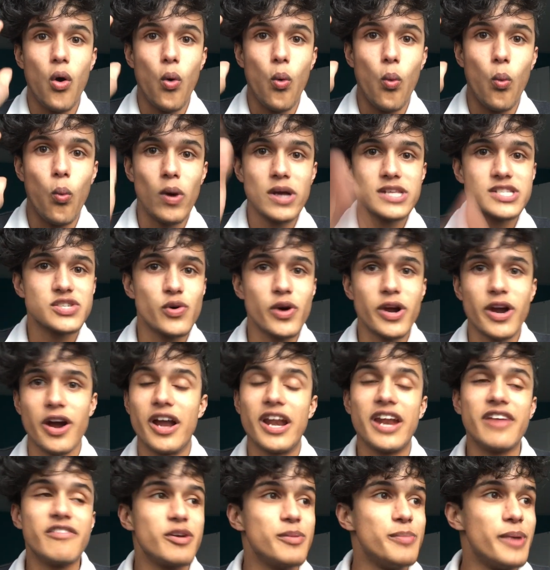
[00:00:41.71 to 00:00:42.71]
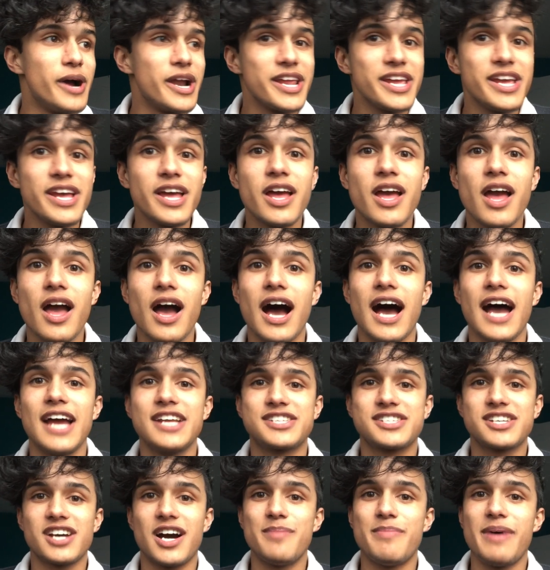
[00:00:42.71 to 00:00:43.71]
What's going on, everybody? I
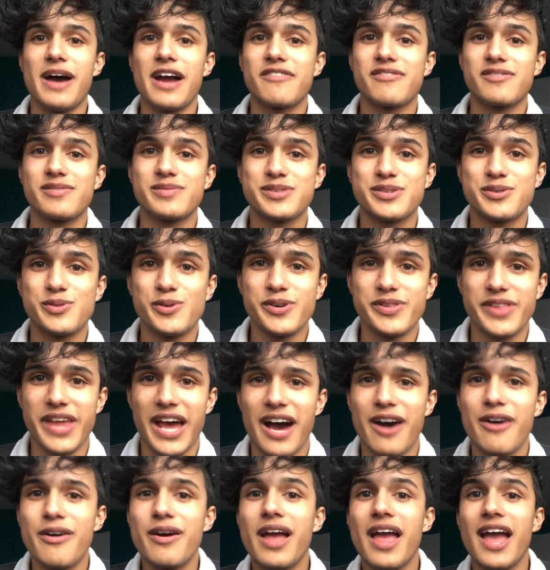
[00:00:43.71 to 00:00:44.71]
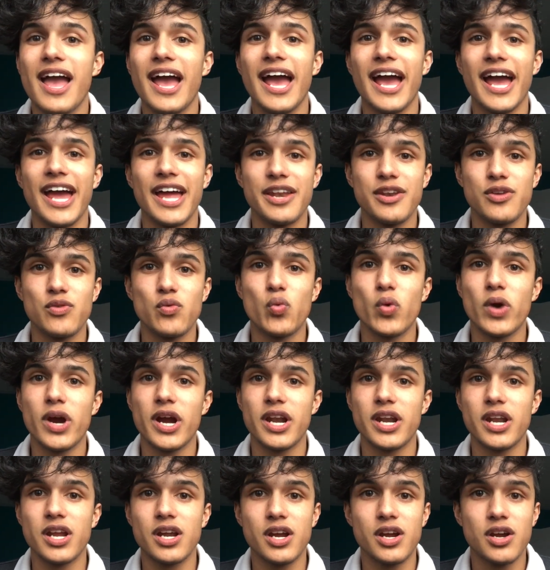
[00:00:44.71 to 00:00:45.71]
just got back from school now, and we're
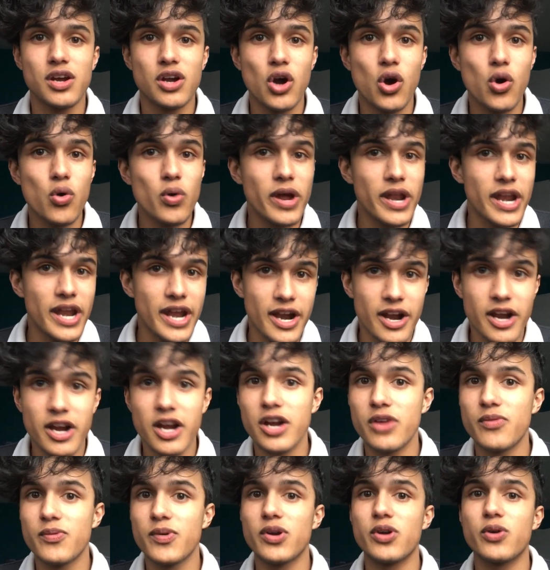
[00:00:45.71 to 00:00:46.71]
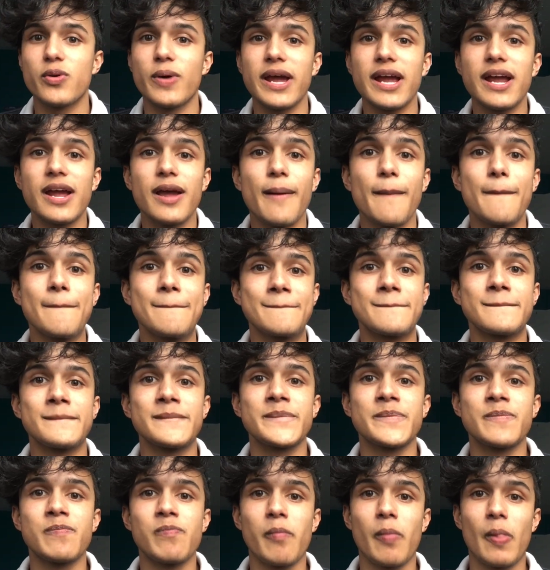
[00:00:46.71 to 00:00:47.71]
gonna go get a haircut real quick,
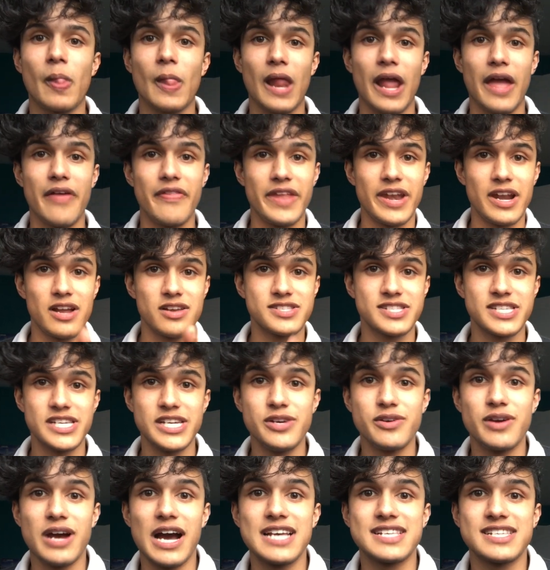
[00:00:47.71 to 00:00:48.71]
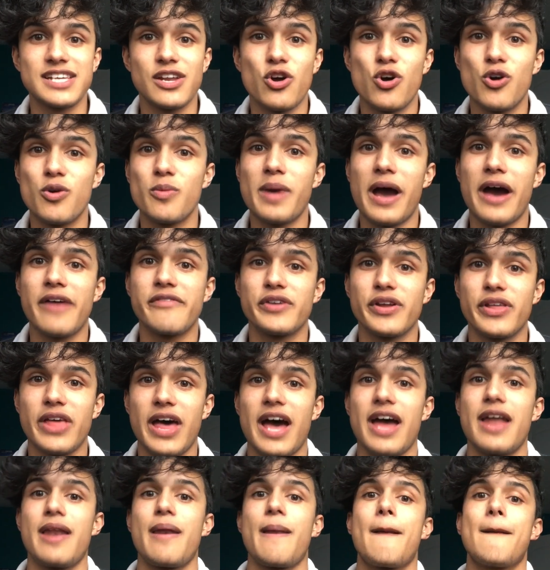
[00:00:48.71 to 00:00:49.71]
and then I'll see you guys at home after
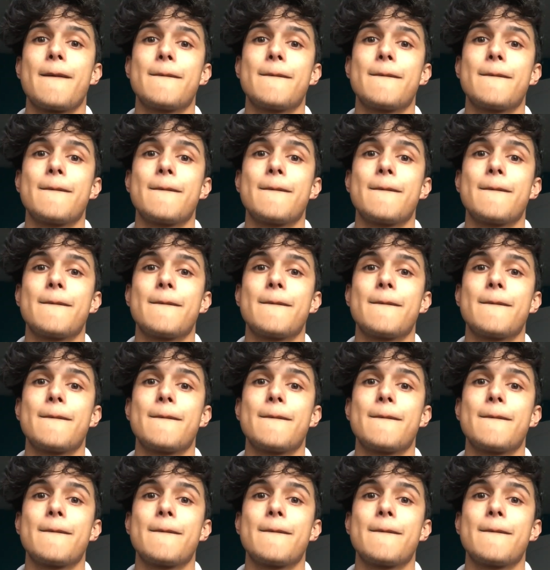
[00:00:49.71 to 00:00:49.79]
that.